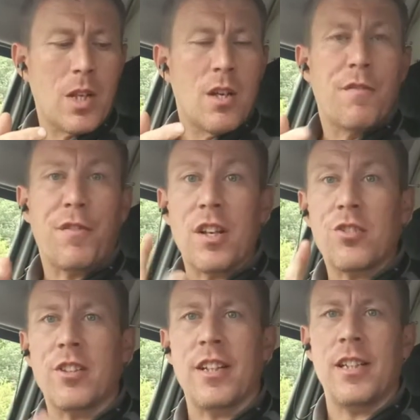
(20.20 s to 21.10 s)

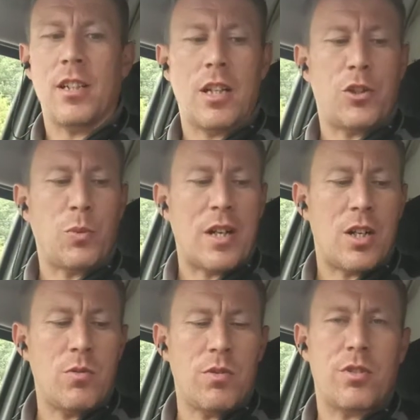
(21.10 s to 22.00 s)
Firstly, as
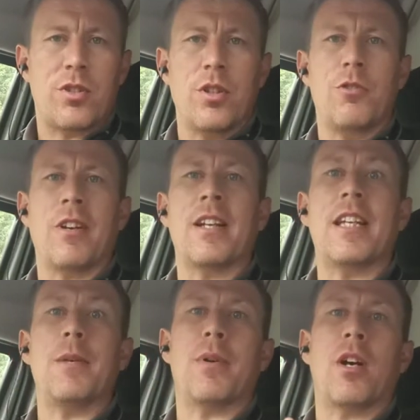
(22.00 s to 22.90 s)
well, to try and
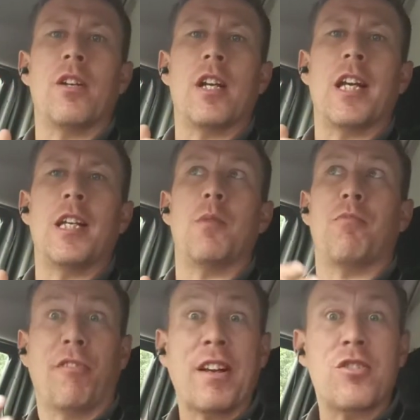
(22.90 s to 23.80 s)
keep it on a
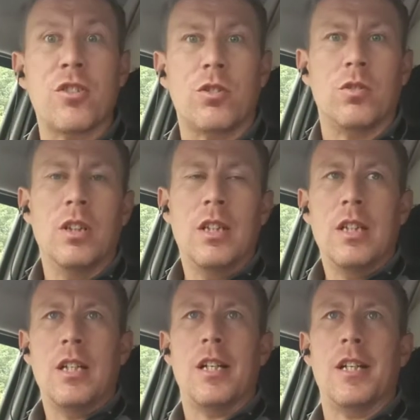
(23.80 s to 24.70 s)
professional
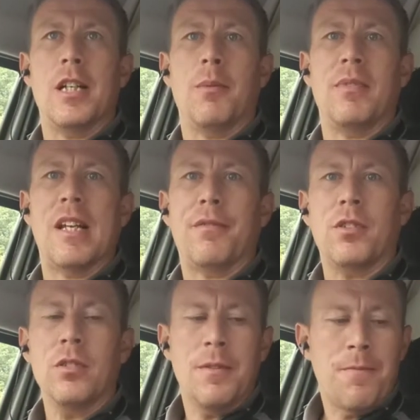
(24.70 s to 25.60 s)
level,